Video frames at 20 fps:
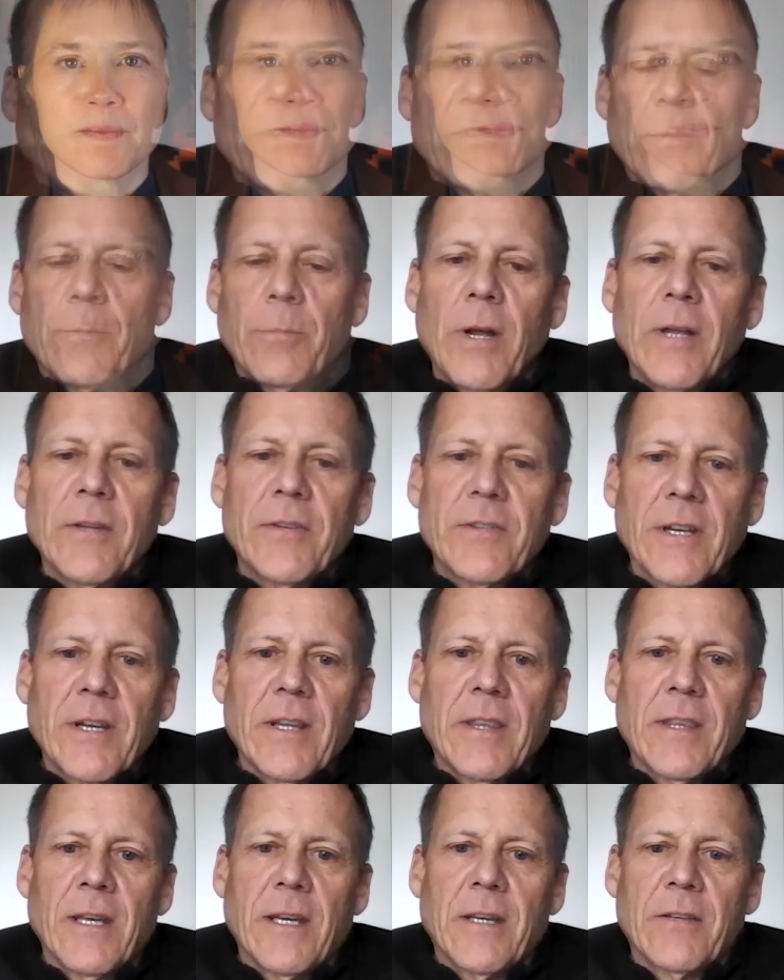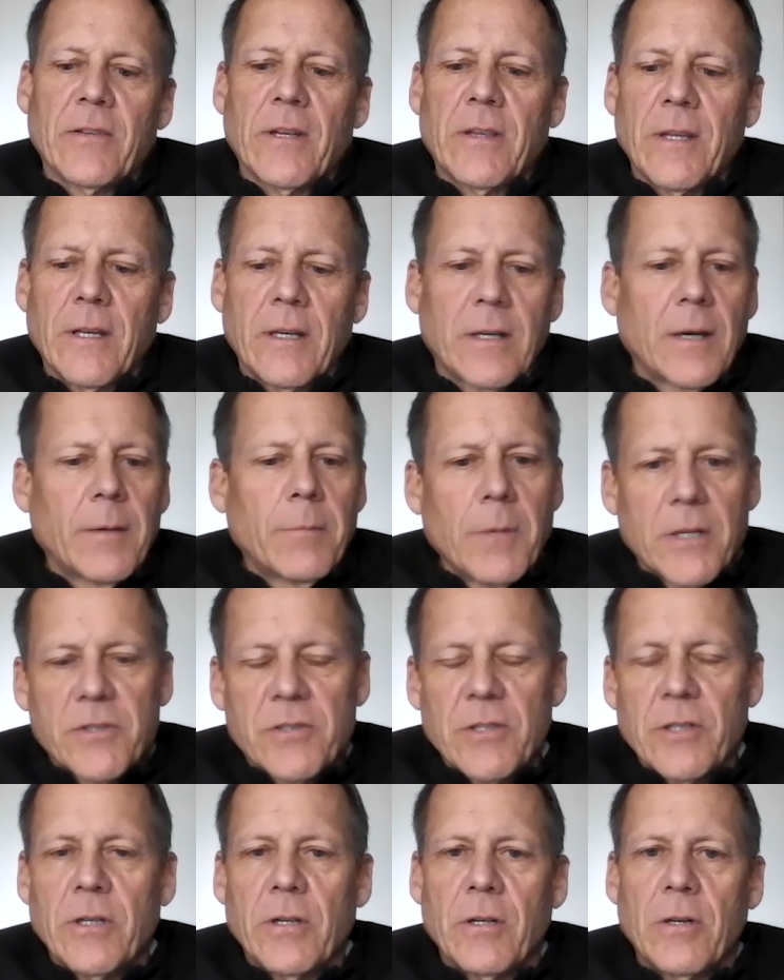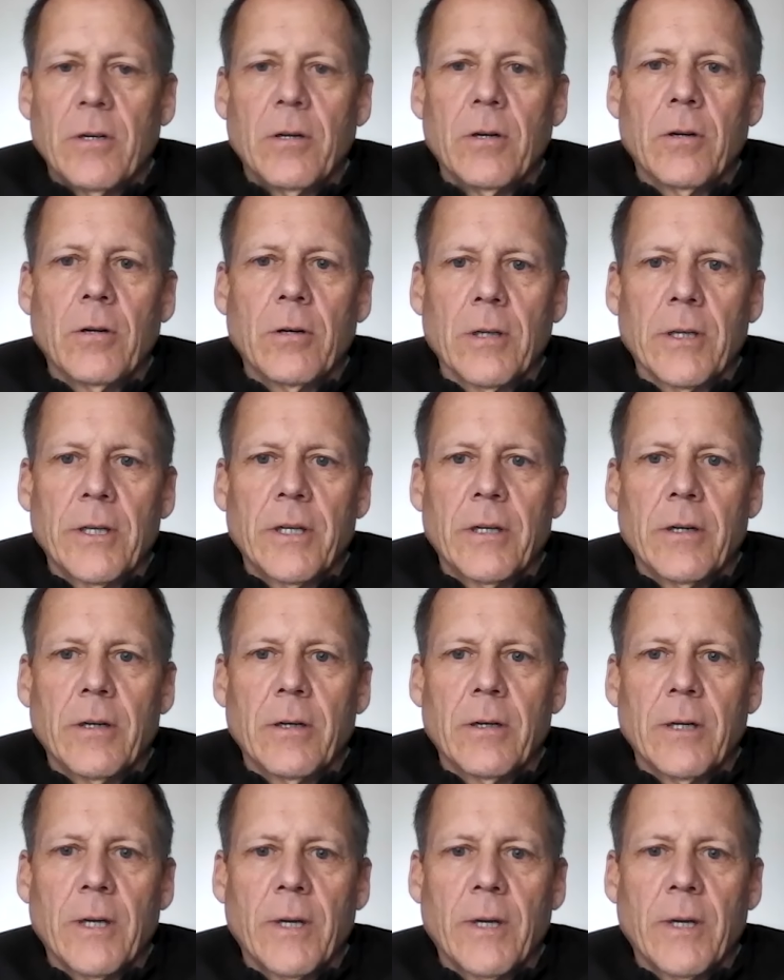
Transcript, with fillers: It's a broad set of things. I think I mentioned earlier,